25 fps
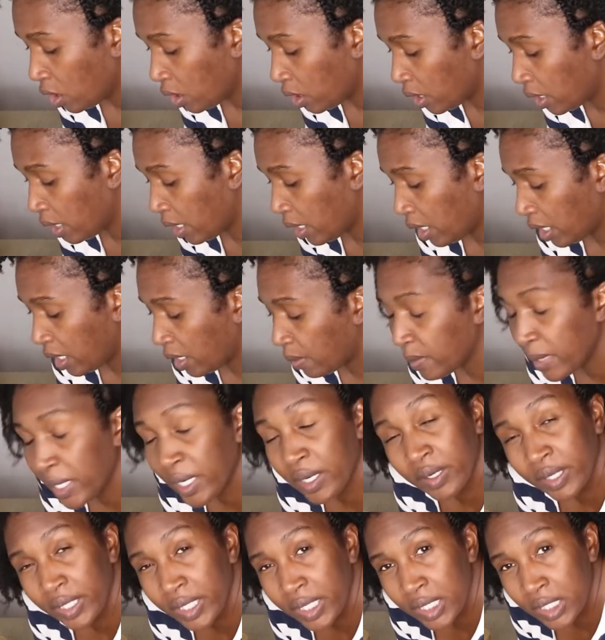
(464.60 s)

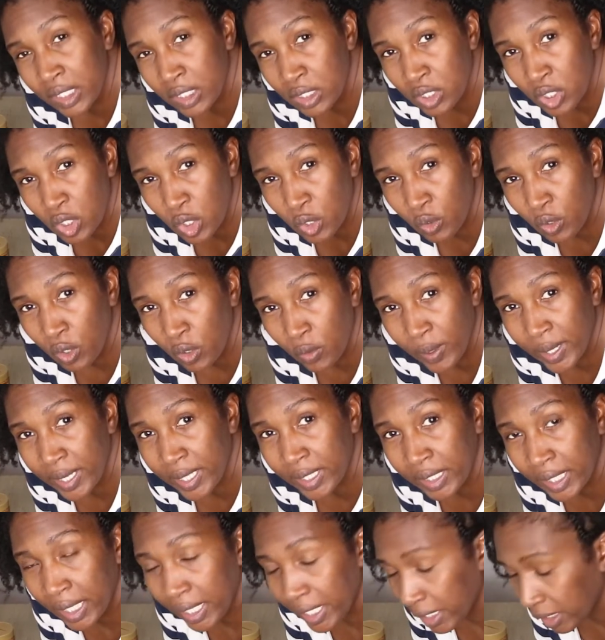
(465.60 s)
Americans throw away
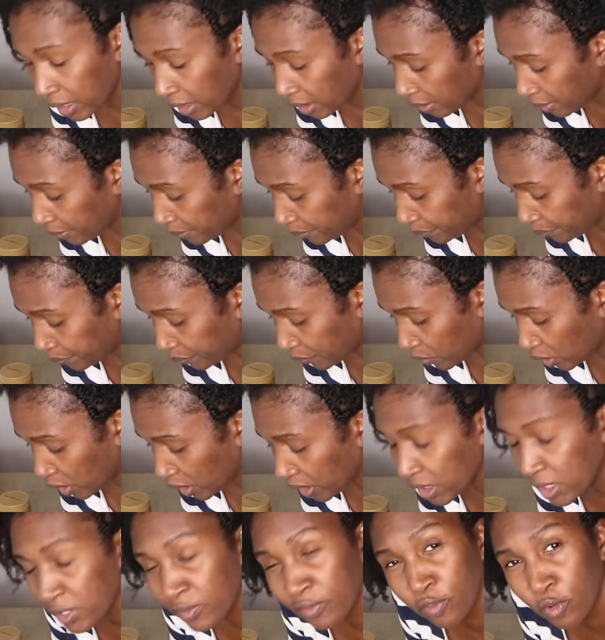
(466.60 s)
like, I
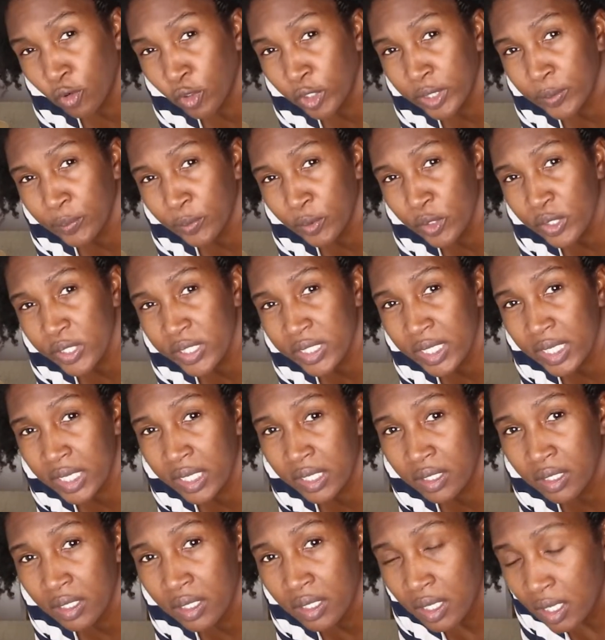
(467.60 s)
think it's
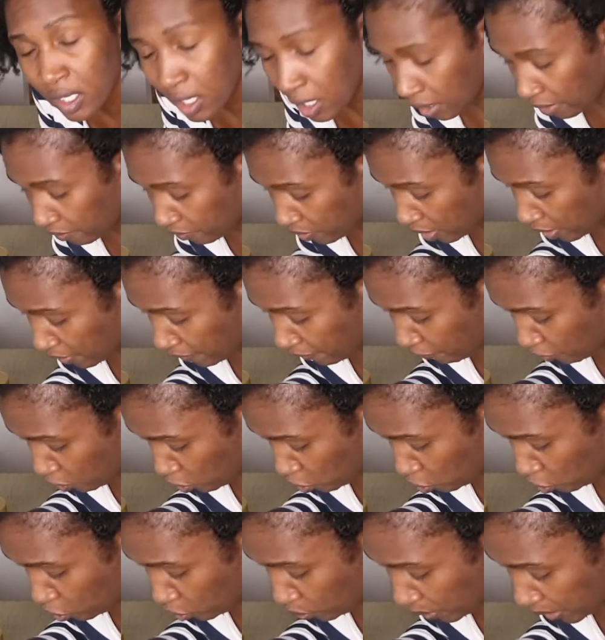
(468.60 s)
40% of their
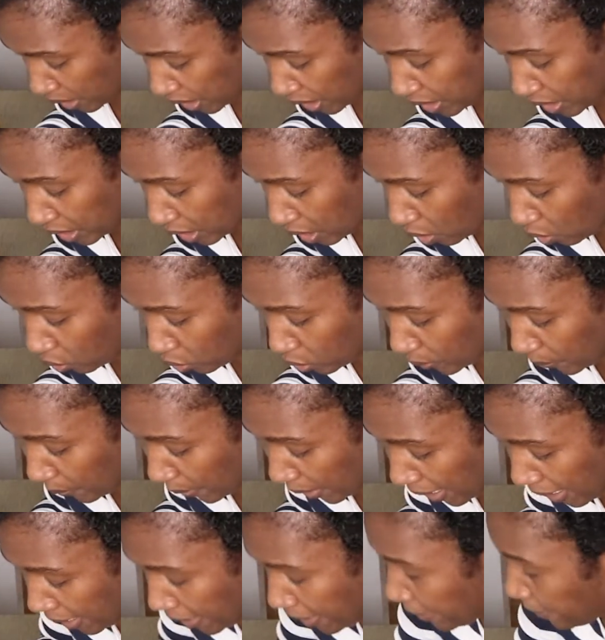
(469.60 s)
food because it goes
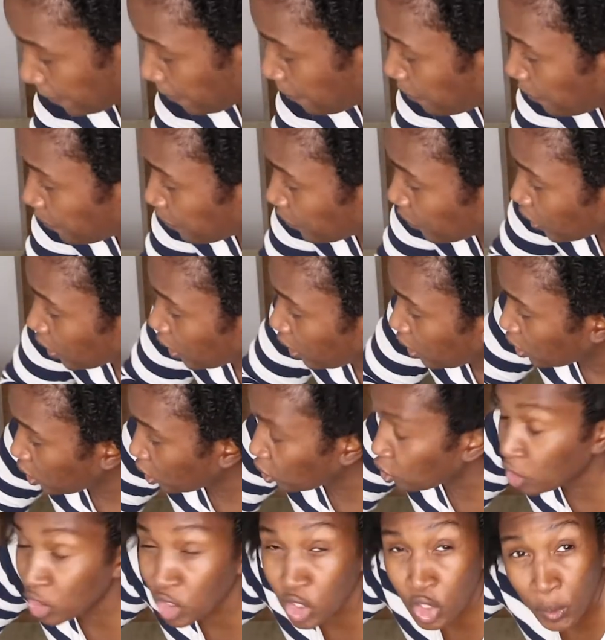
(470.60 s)
bad. So
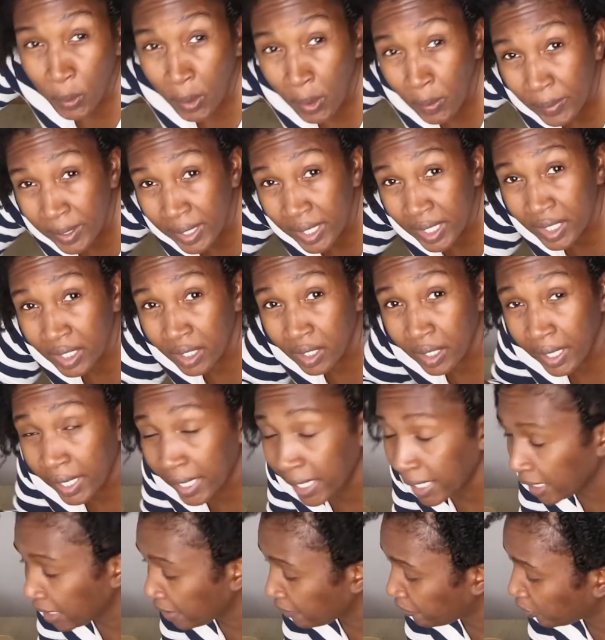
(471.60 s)
just throw in a
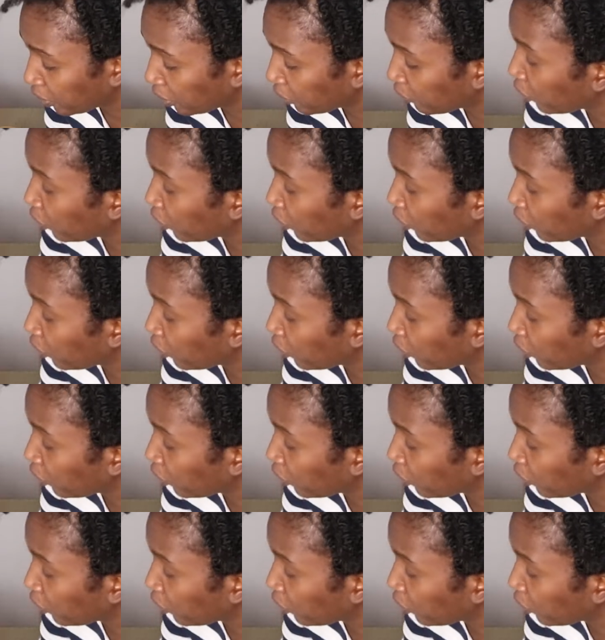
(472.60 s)
handful of